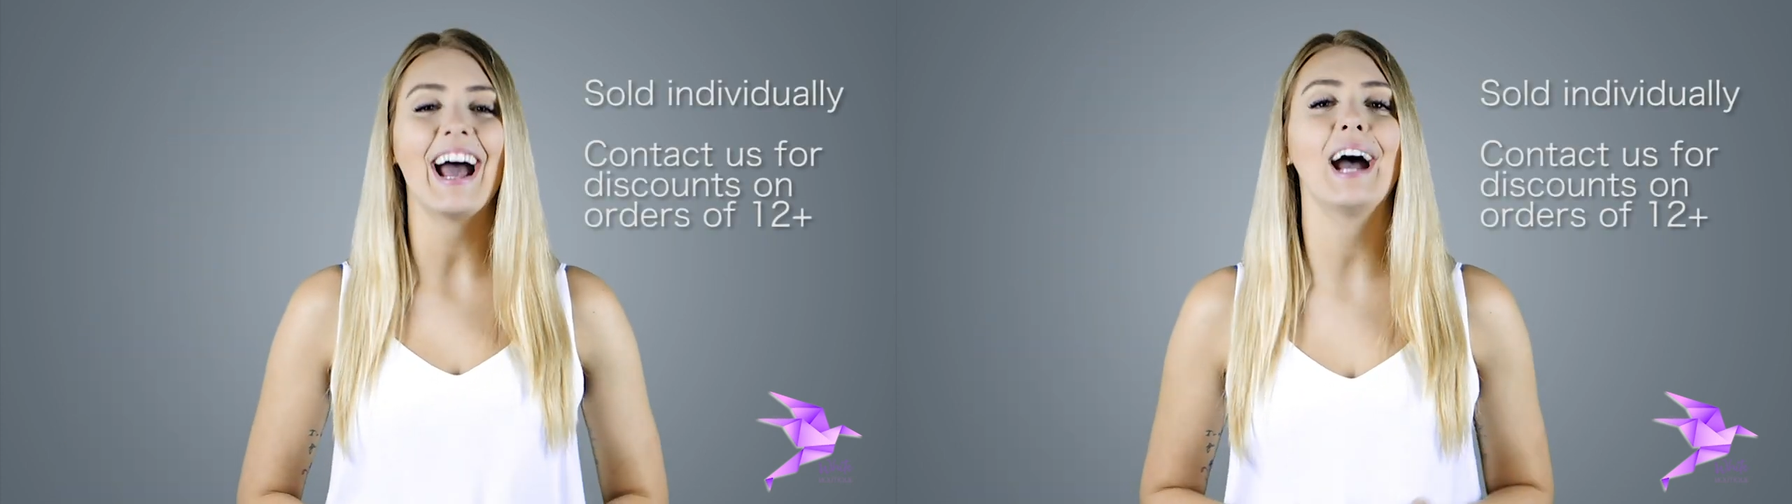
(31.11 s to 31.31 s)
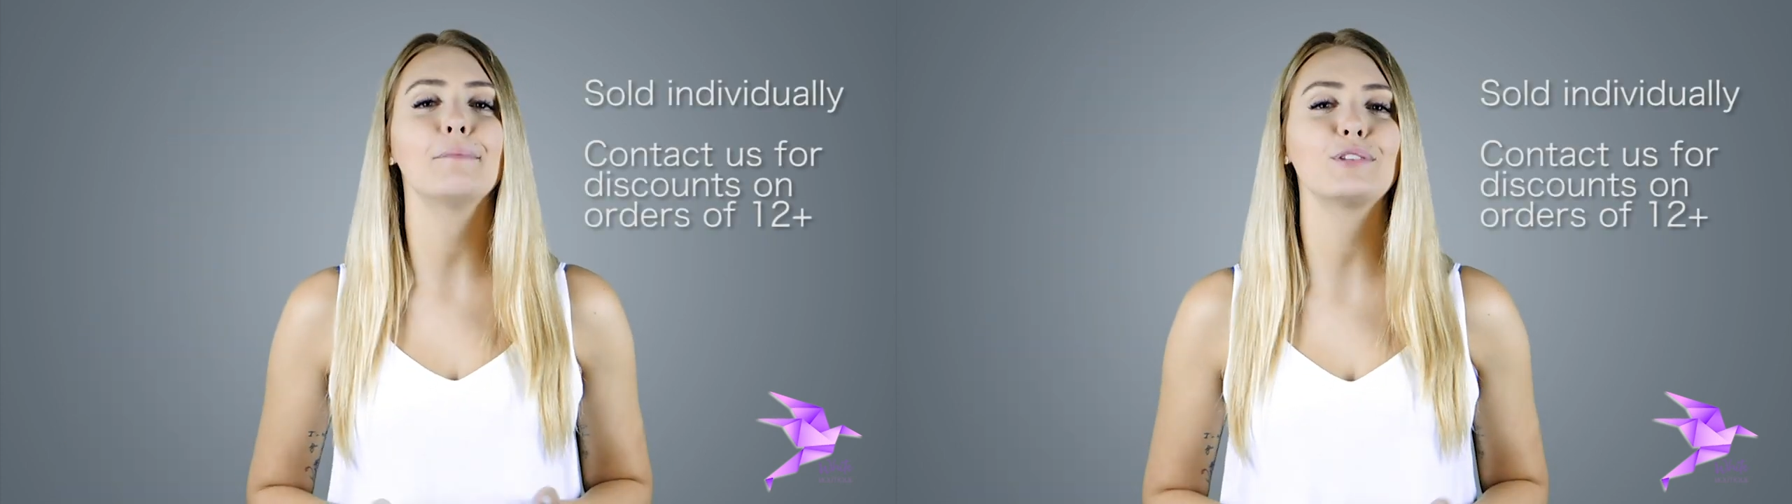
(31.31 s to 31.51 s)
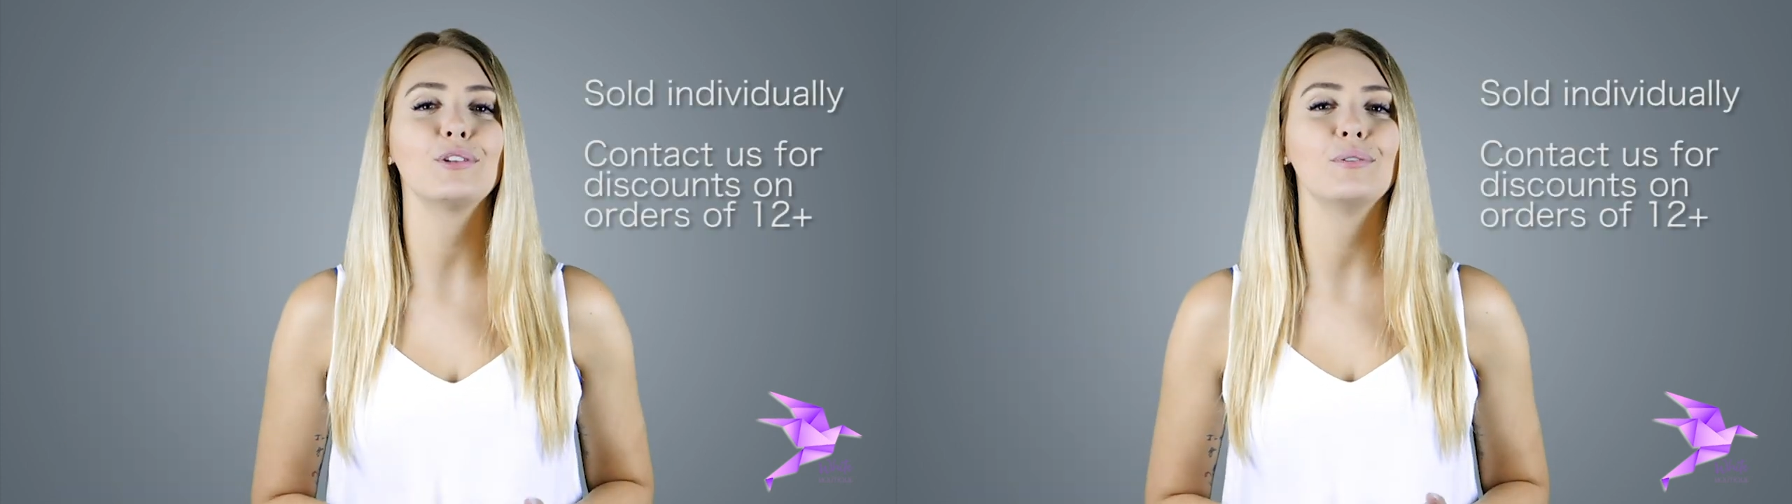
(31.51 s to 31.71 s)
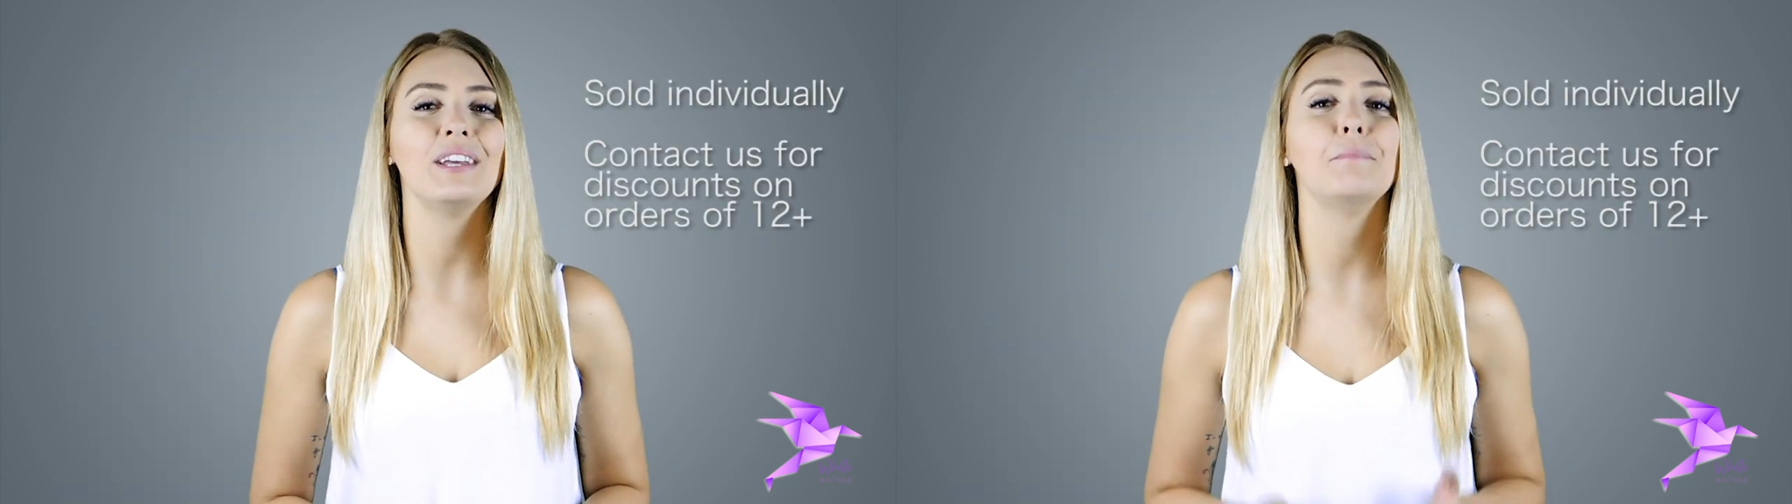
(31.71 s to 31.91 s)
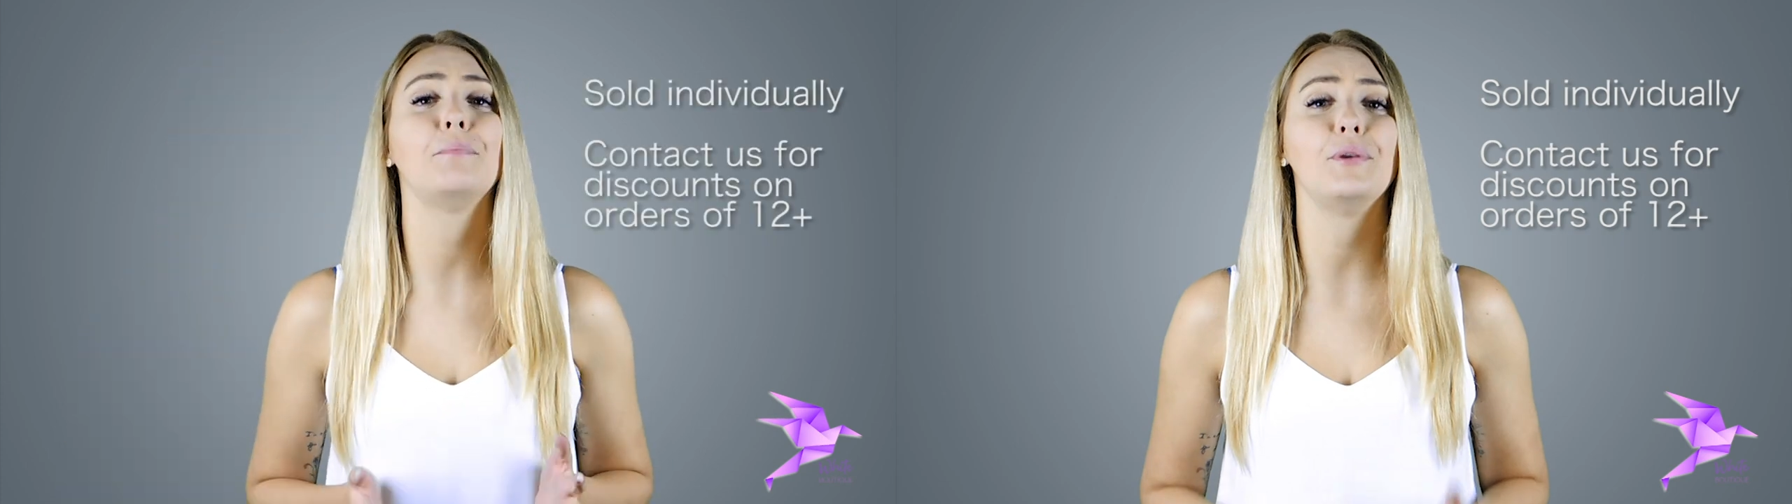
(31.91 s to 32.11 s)

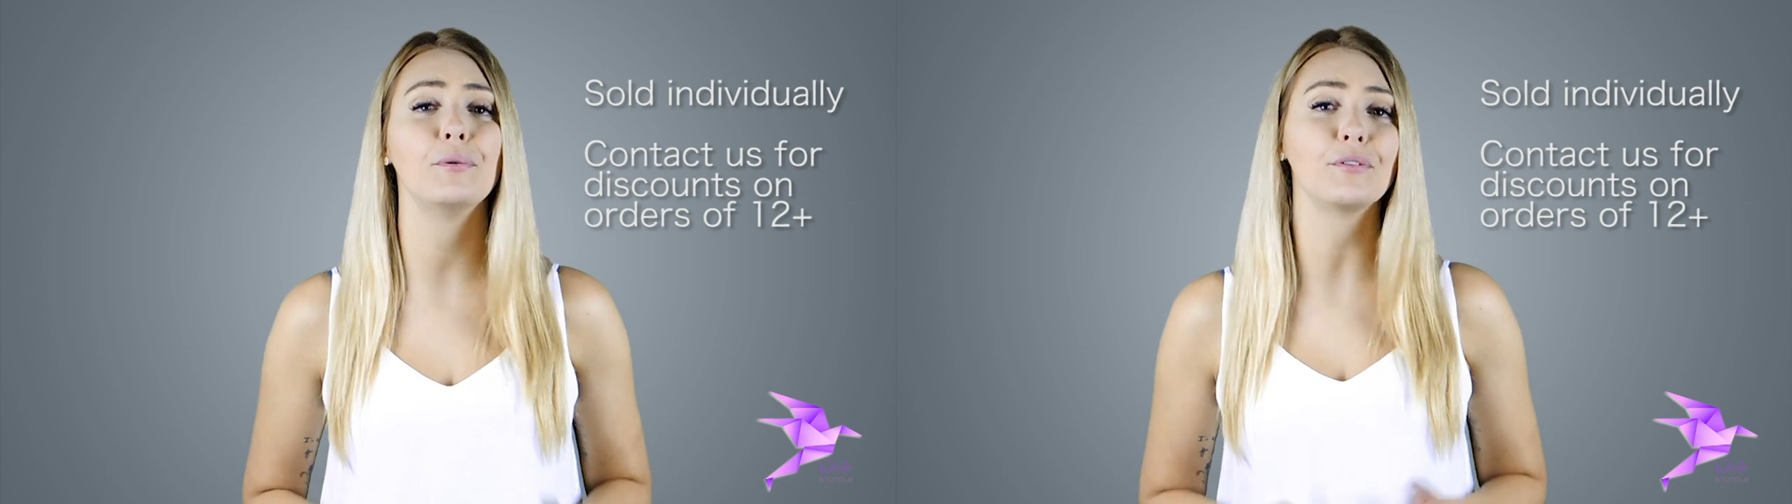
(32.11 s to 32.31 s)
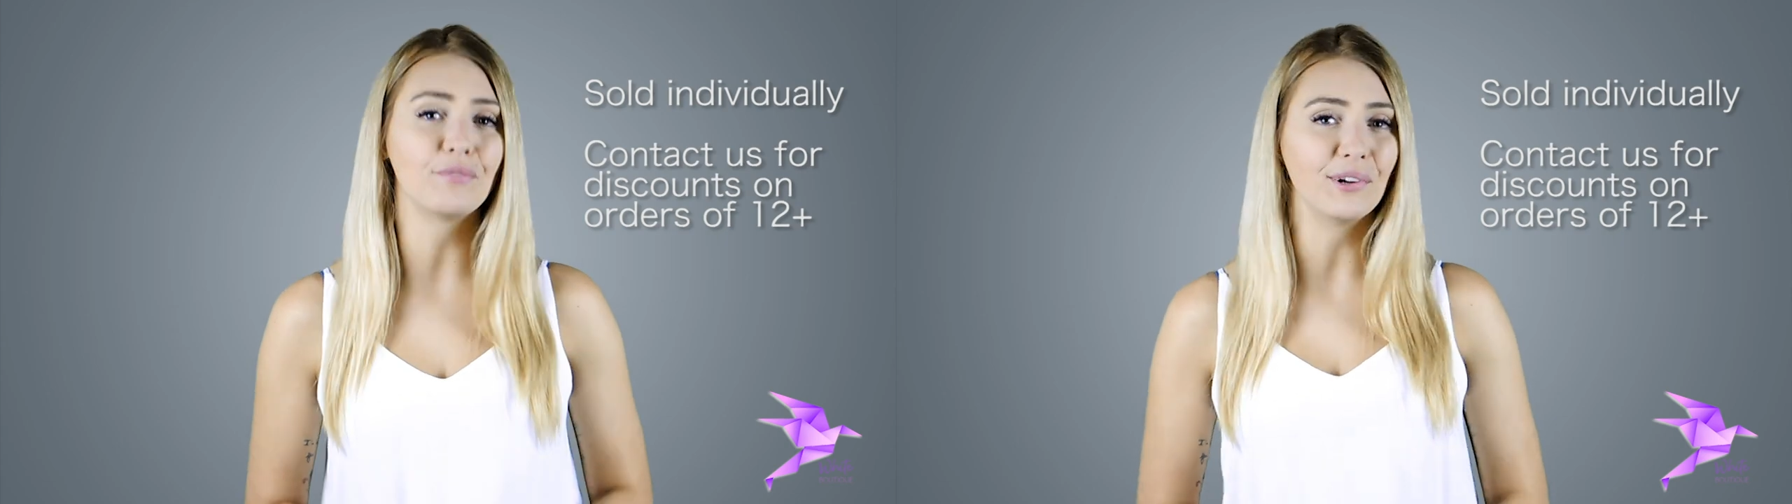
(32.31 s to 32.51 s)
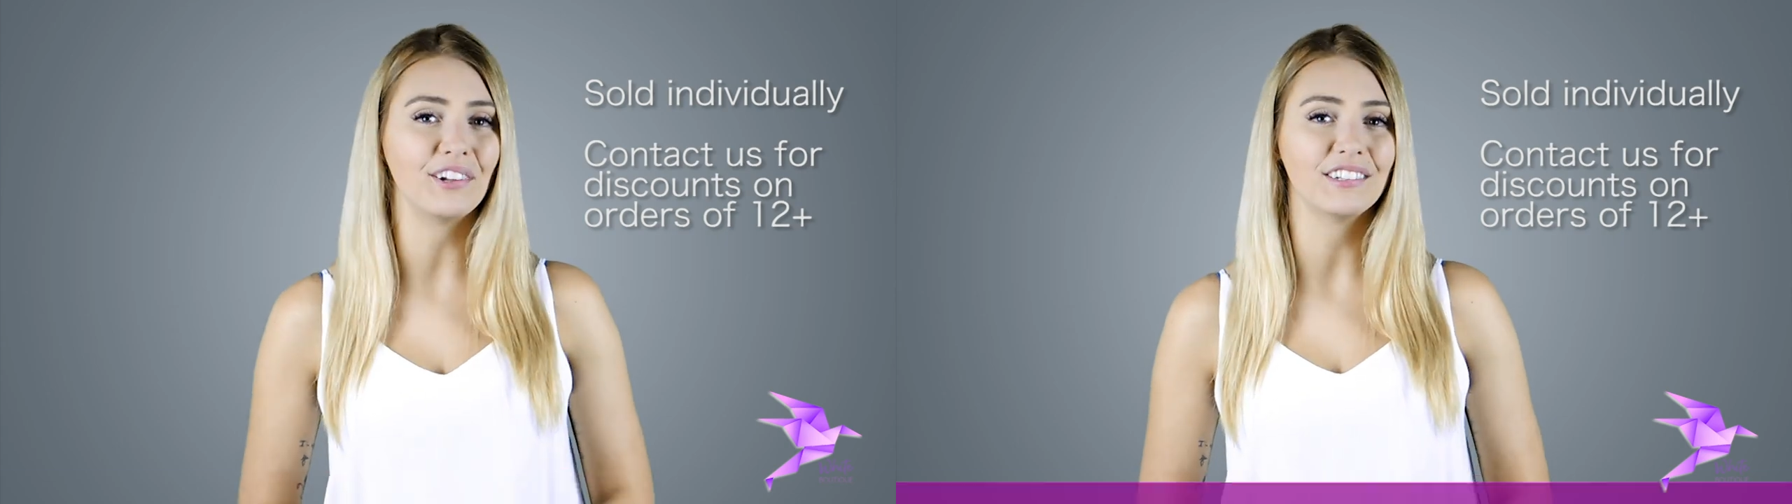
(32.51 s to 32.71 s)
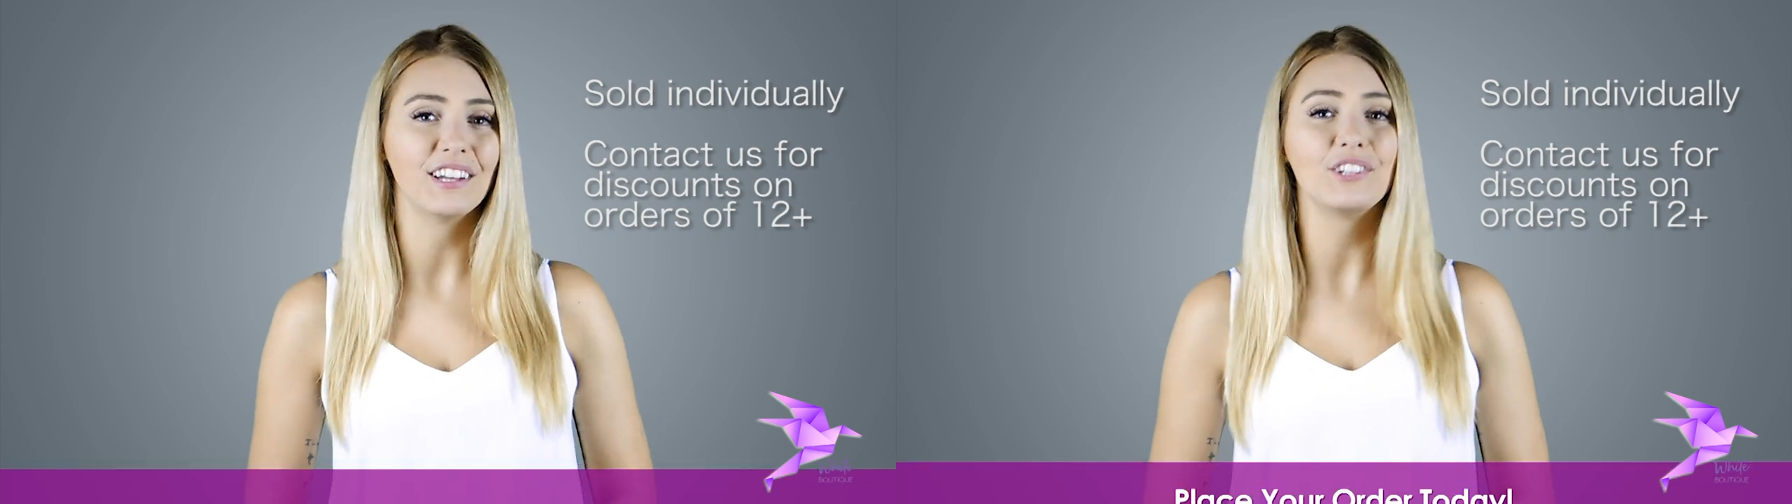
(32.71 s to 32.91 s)
absolutely beautiful.